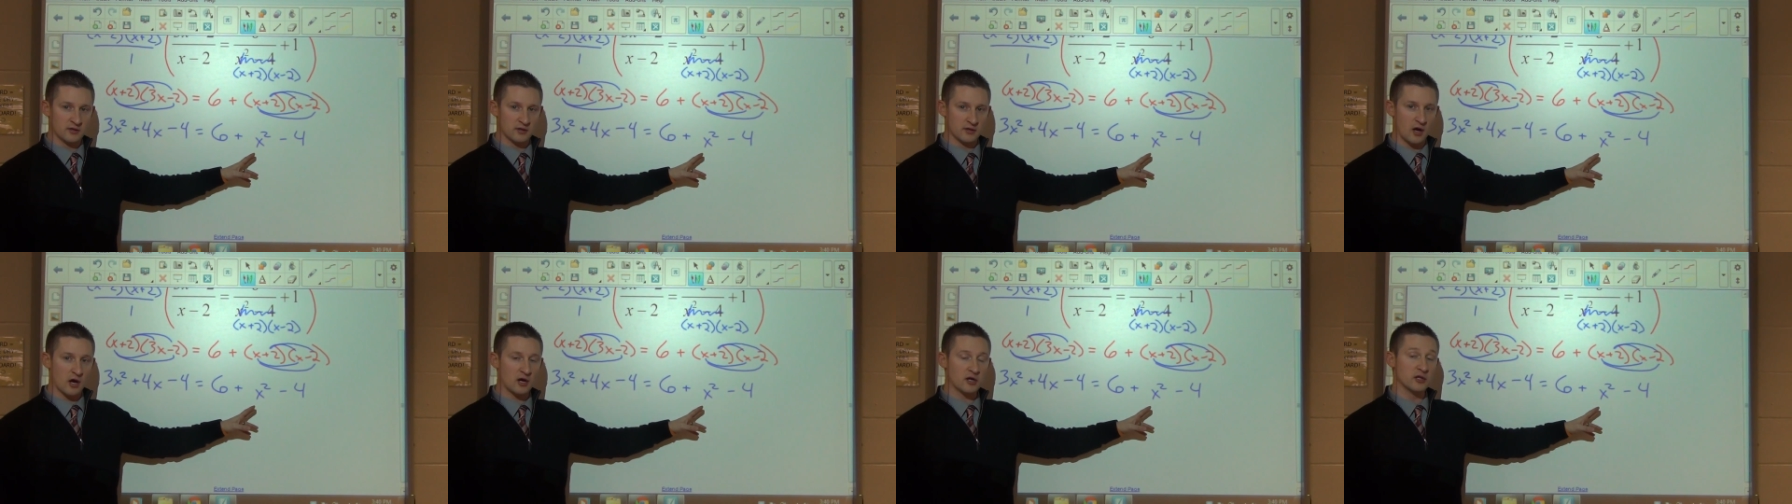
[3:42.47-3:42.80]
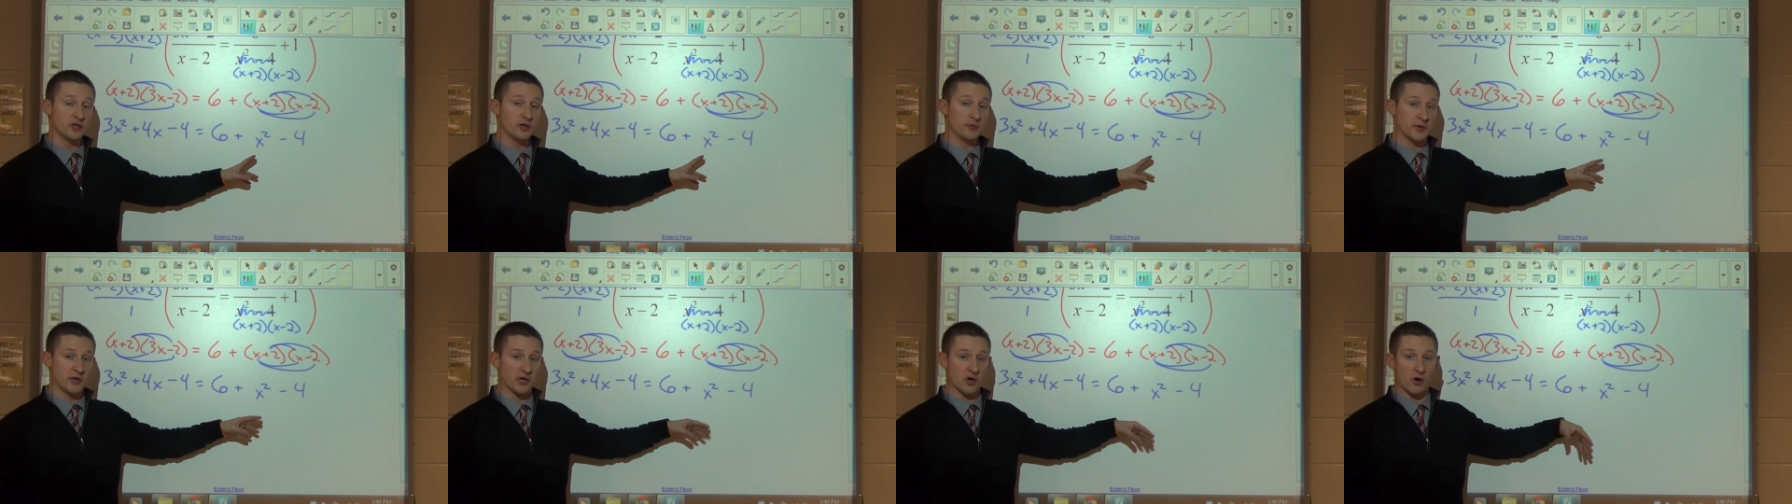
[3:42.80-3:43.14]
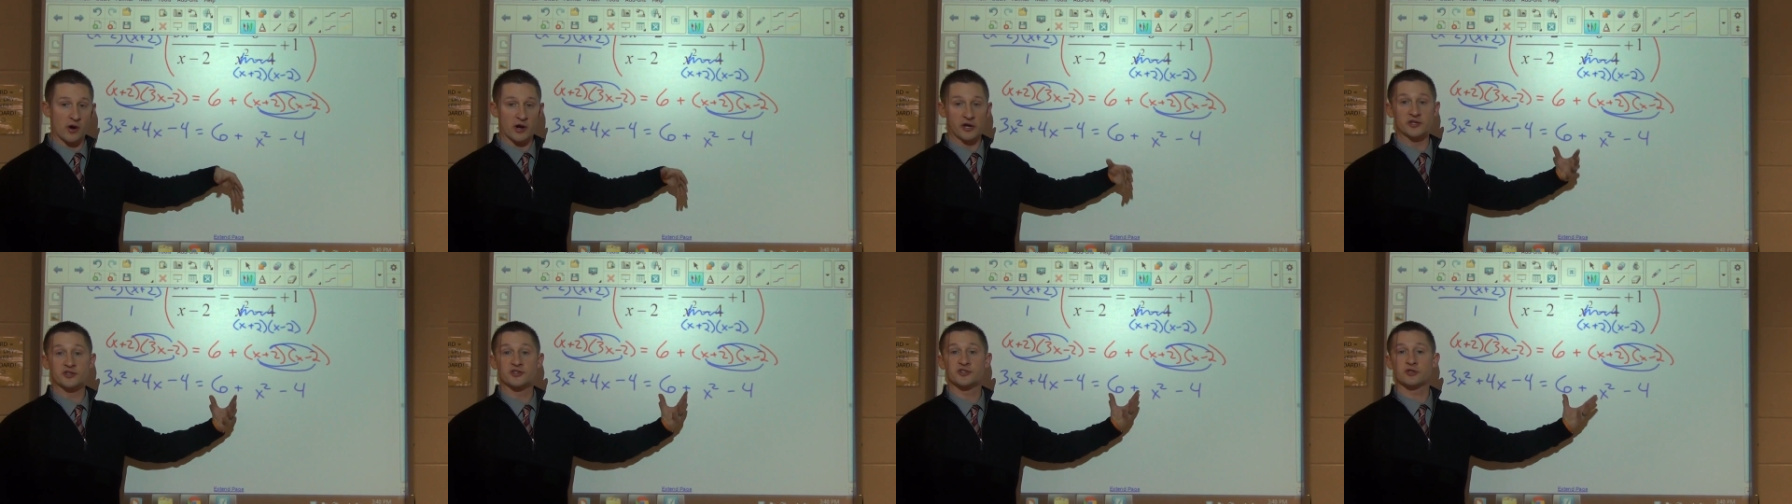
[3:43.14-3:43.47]
Luckily, we
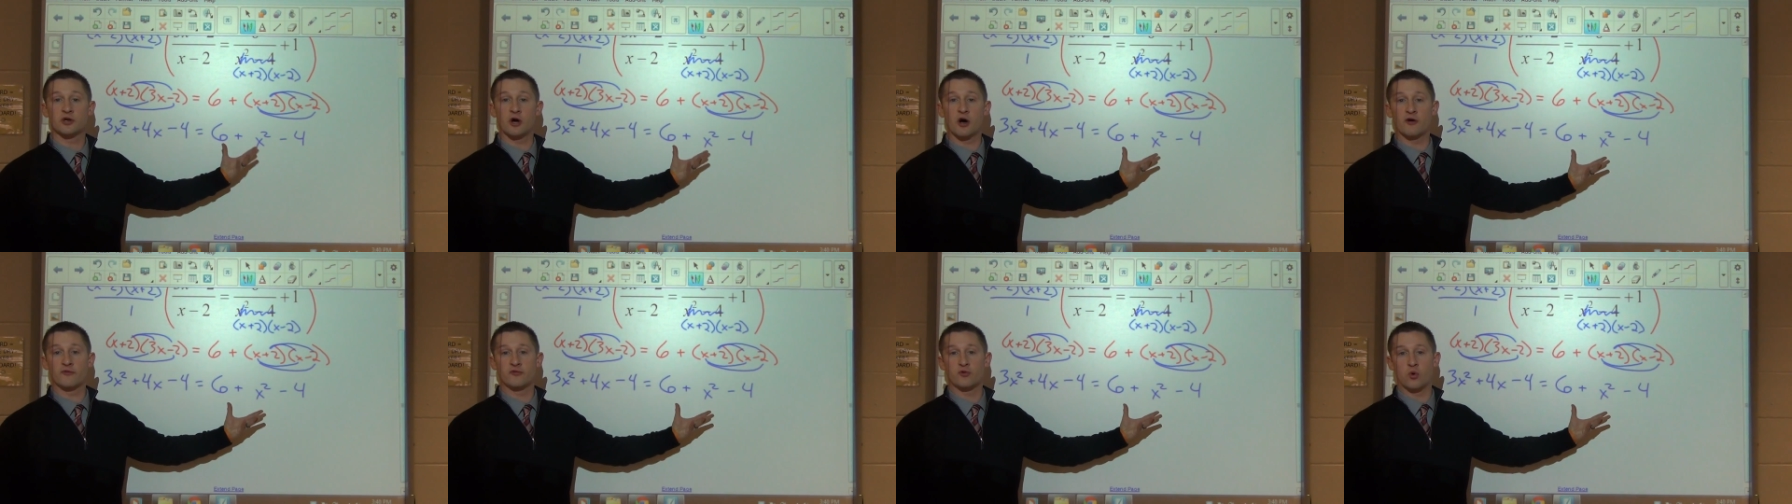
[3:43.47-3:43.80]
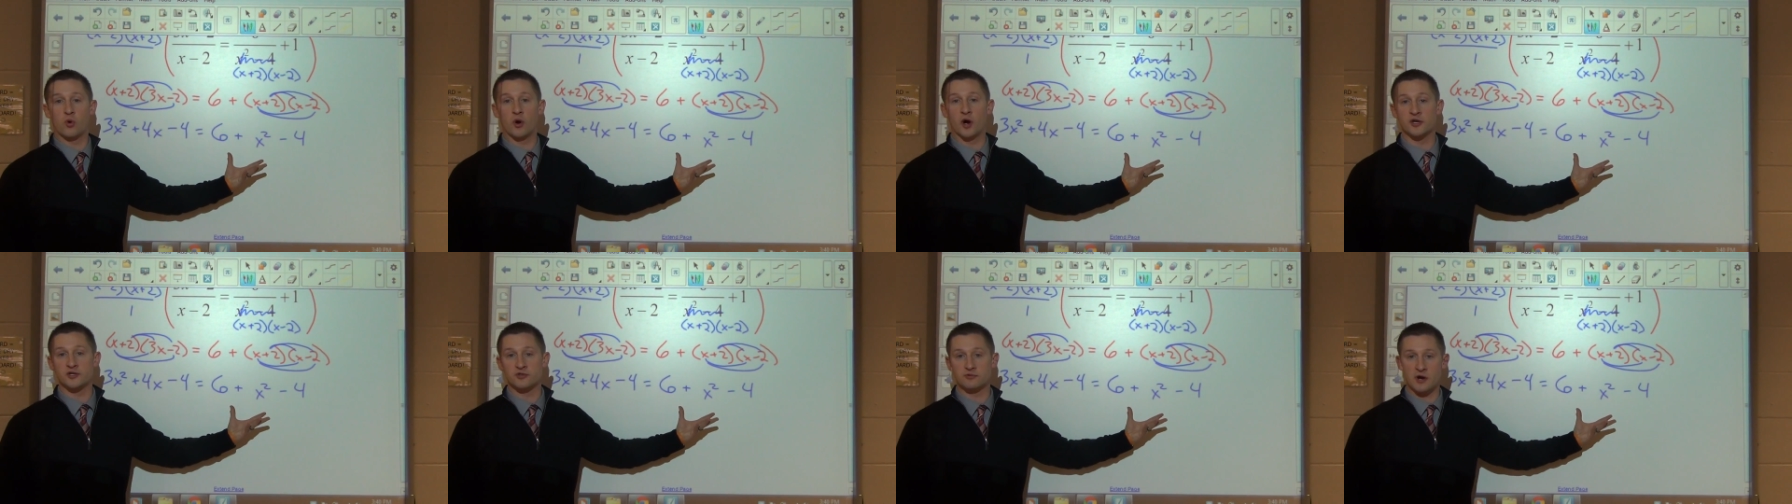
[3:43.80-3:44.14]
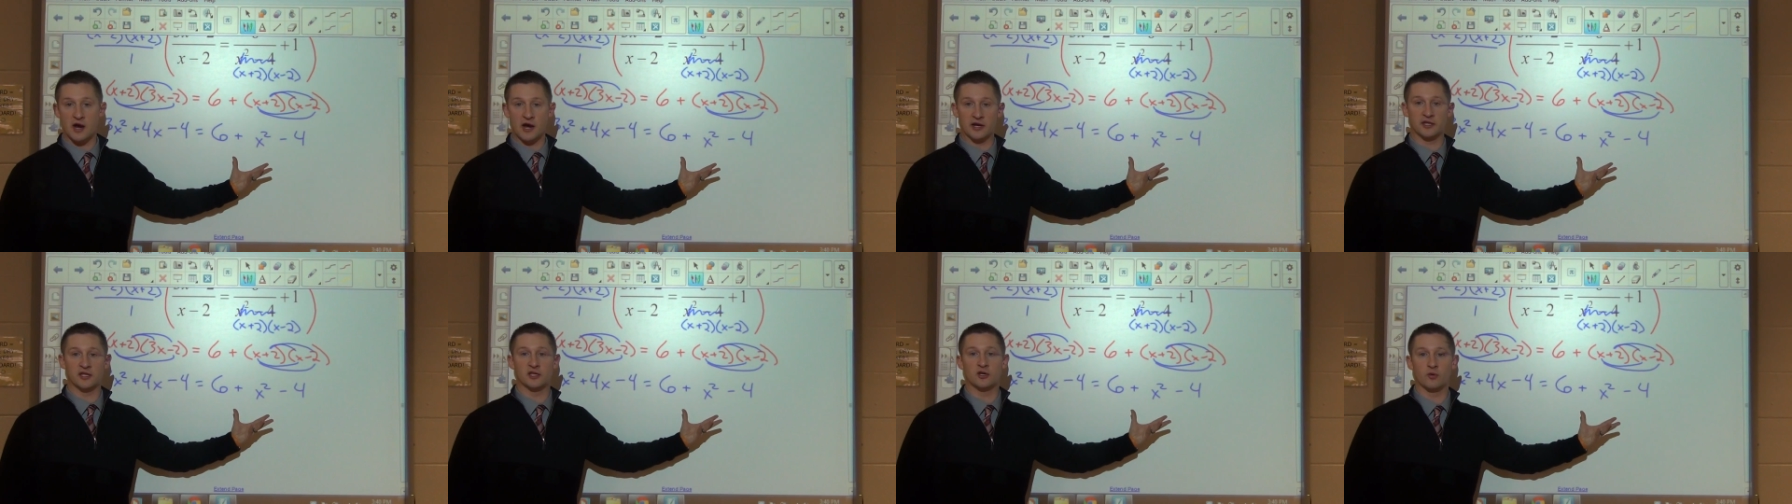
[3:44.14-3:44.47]
know how to solve
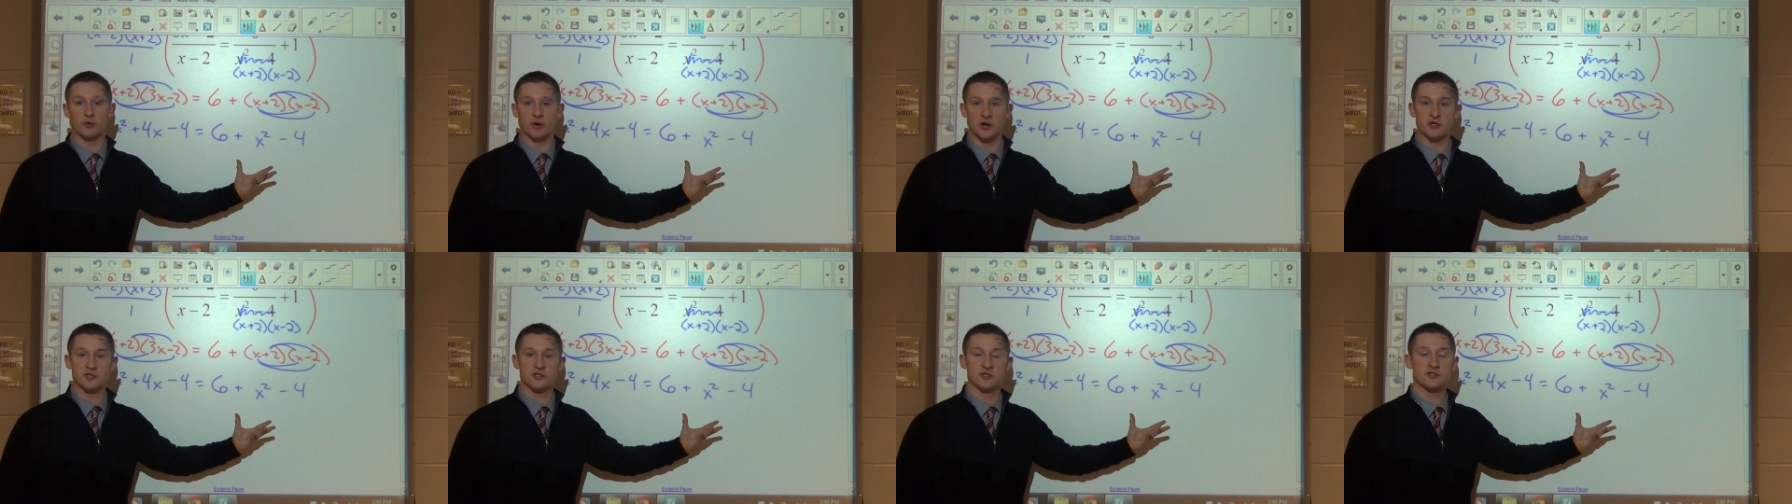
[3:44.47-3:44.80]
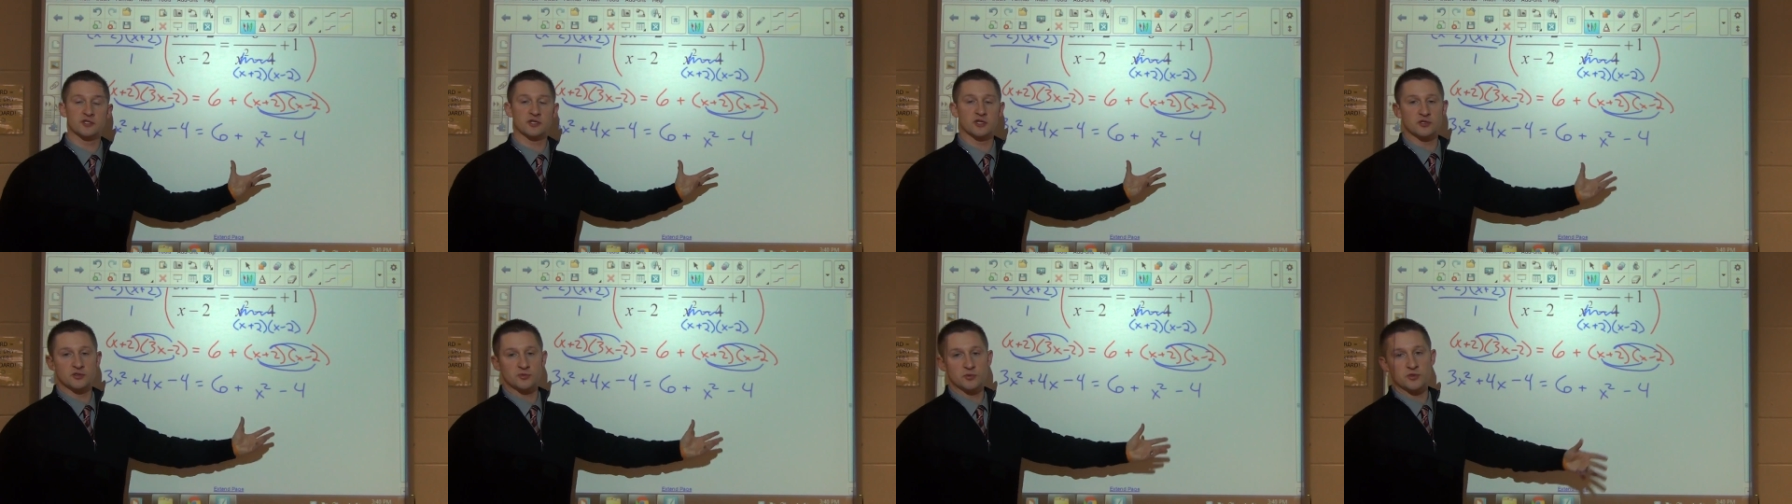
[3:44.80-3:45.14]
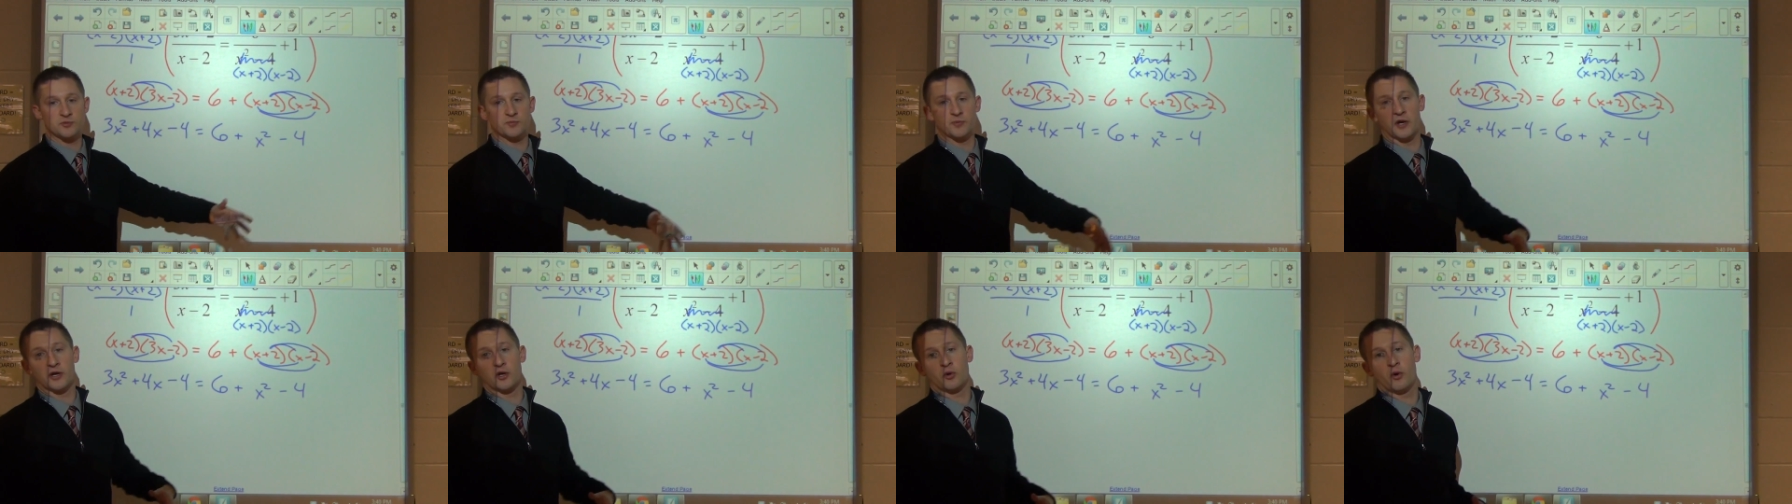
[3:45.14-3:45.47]
quadratic equations because we
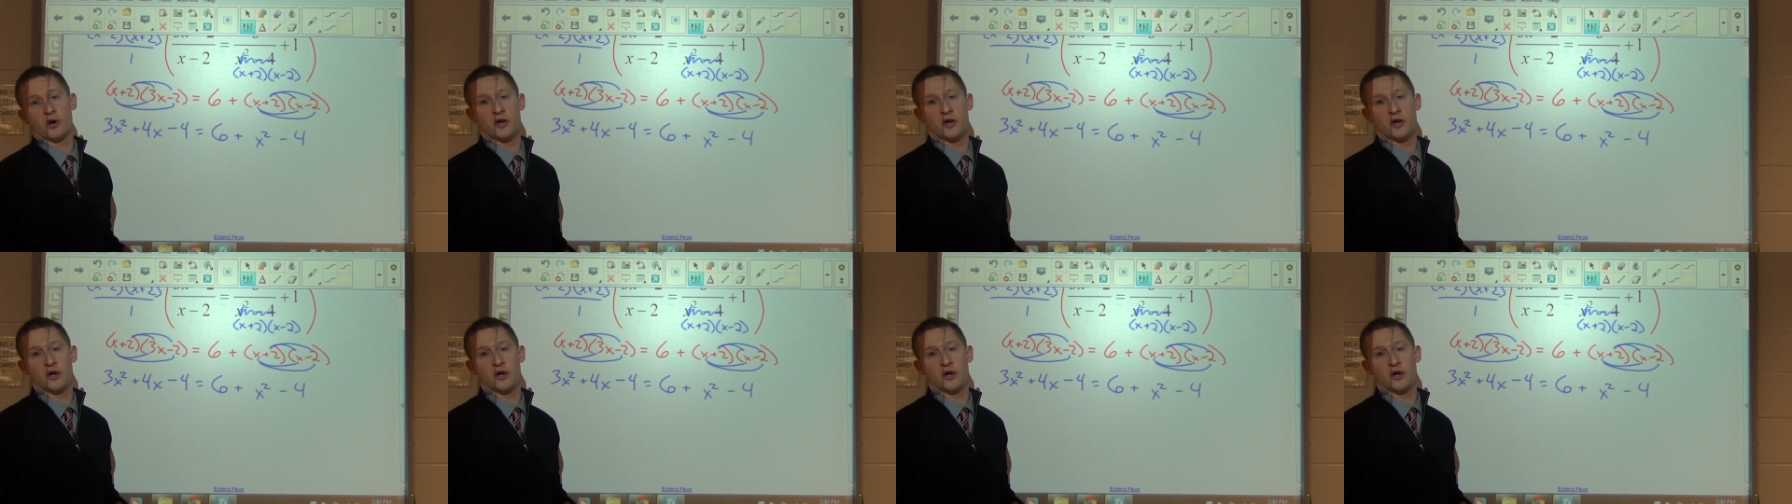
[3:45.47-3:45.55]
spent